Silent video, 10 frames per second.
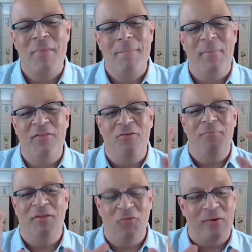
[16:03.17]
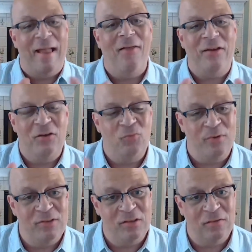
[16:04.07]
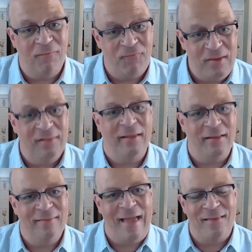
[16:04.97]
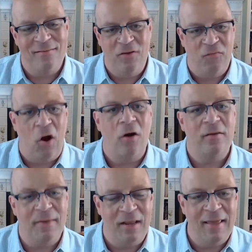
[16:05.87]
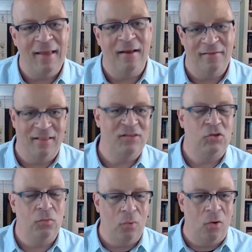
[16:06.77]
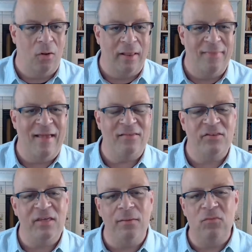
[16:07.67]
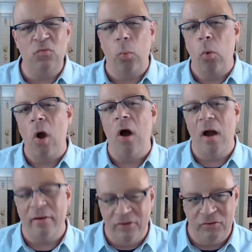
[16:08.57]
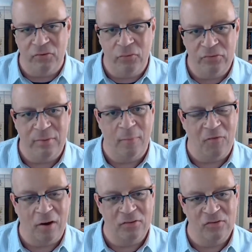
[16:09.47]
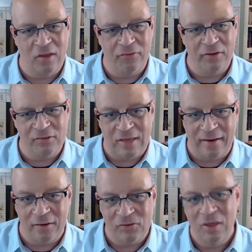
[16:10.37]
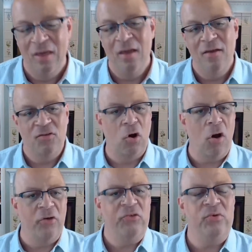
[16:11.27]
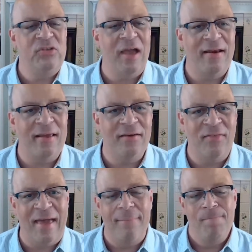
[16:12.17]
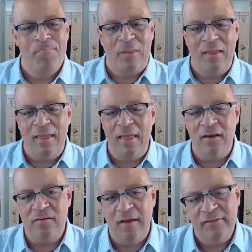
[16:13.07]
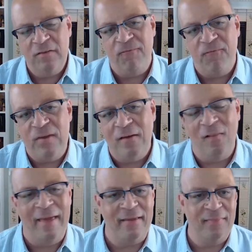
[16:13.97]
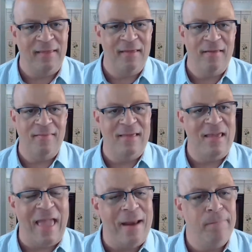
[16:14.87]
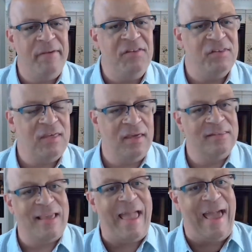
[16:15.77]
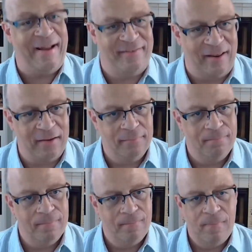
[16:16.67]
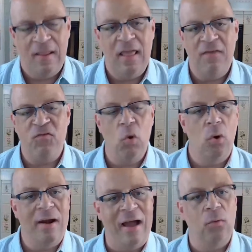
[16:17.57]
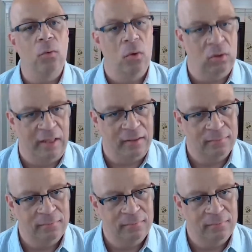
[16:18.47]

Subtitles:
But the reality was this feeling that you've already been hit unless you roll. And that seemed wrong to some of our consulting designers. There also is the idea that it doesn't feel like the NPC is acting if you're not rolling,